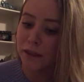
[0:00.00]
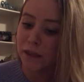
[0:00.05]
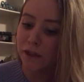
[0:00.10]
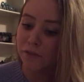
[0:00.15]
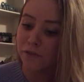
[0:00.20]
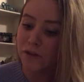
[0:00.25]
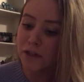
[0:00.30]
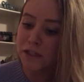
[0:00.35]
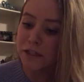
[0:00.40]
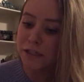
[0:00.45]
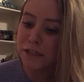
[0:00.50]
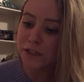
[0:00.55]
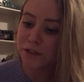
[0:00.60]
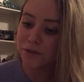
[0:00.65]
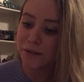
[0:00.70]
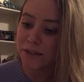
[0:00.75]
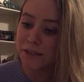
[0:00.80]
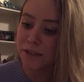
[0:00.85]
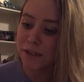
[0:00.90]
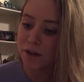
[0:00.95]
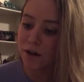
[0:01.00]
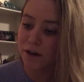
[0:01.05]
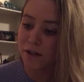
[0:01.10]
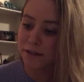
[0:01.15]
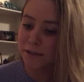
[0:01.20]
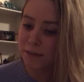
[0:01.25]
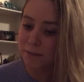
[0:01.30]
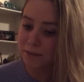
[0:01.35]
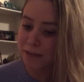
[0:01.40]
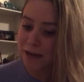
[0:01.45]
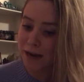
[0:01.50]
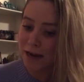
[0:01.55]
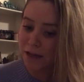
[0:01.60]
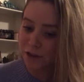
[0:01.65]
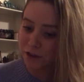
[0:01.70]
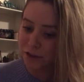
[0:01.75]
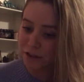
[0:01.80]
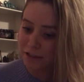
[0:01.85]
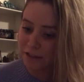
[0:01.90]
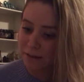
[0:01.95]
The first interesting concept I
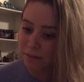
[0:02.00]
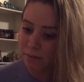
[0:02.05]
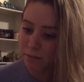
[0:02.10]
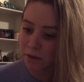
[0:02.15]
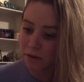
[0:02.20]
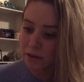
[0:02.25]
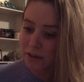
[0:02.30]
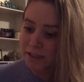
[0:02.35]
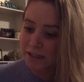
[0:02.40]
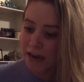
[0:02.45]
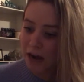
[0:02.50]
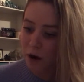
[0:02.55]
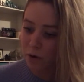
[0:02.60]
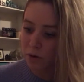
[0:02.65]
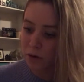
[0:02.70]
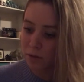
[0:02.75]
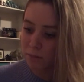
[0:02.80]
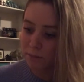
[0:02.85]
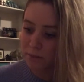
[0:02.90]
learned in Build a Tower,